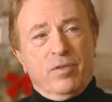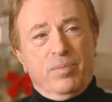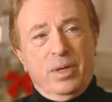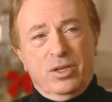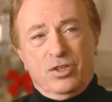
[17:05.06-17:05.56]
of the
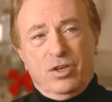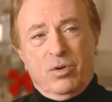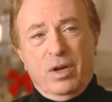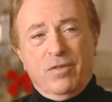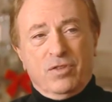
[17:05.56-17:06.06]
piece. You
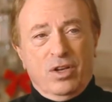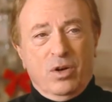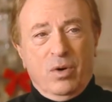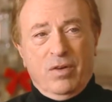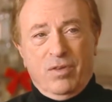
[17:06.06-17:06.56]
don't have to
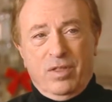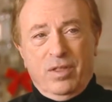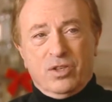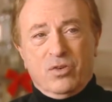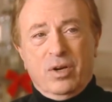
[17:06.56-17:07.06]
know
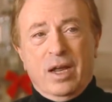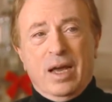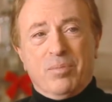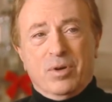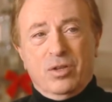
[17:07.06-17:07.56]
everything that's going to
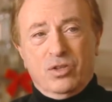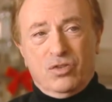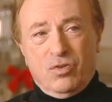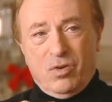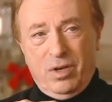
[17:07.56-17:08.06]
happen in the
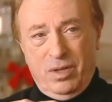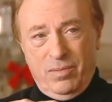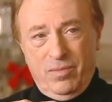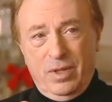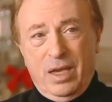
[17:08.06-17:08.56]
story.
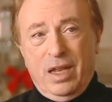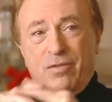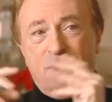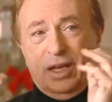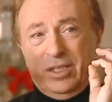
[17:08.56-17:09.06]
And
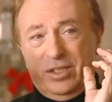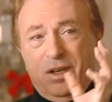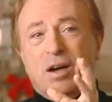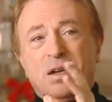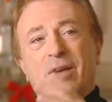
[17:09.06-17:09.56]
if you get
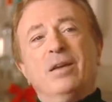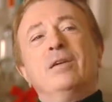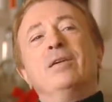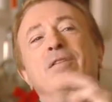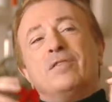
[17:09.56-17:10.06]
stuck,
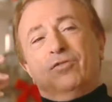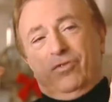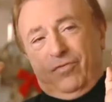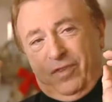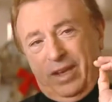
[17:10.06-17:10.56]

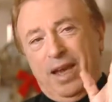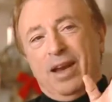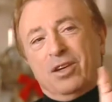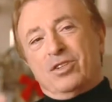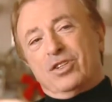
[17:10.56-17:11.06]

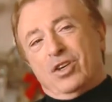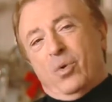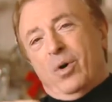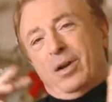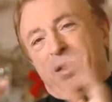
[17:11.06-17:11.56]
forget it. Just
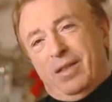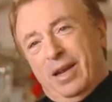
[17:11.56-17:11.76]
go on to